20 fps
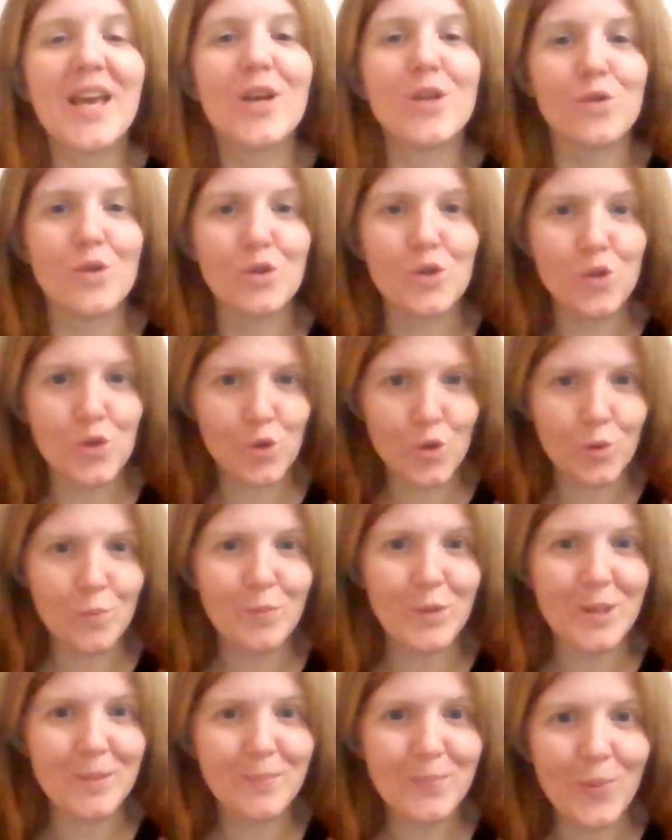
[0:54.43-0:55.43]
so it's
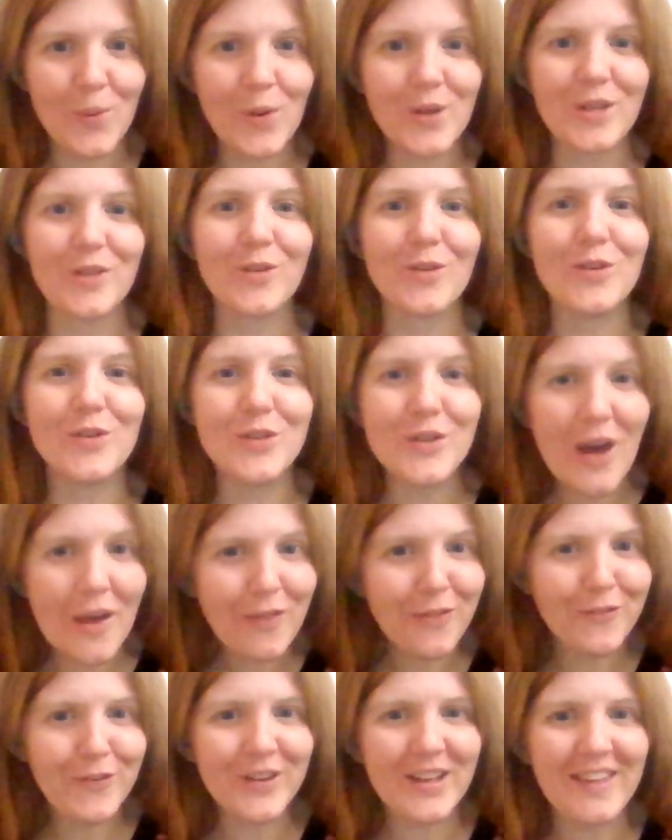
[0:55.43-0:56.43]
super important to
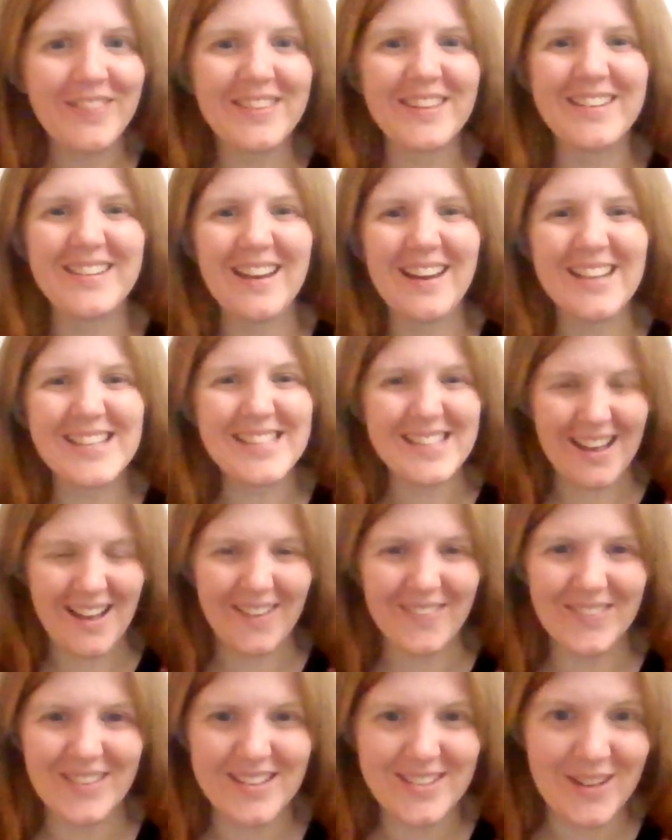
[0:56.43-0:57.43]
not forget the dots
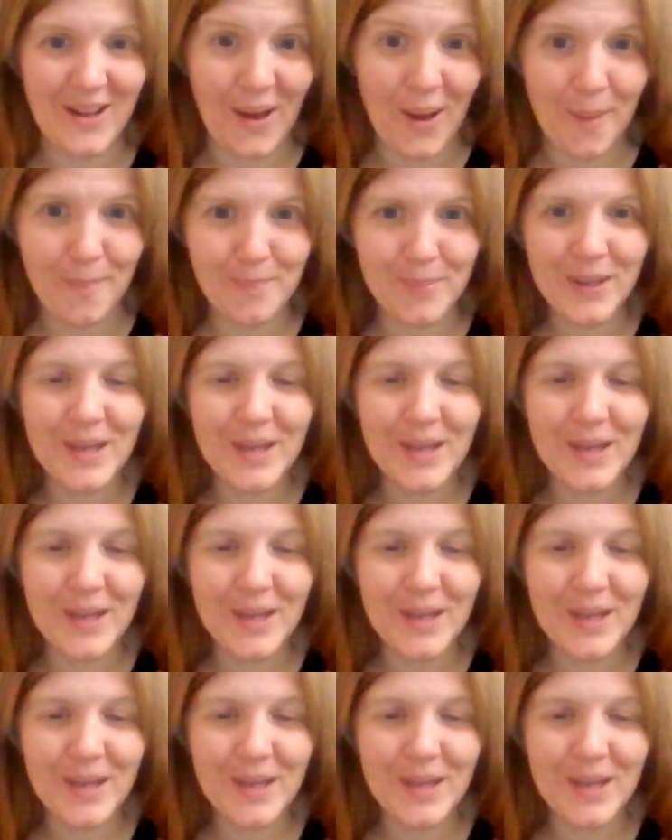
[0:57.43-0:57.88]
on the top.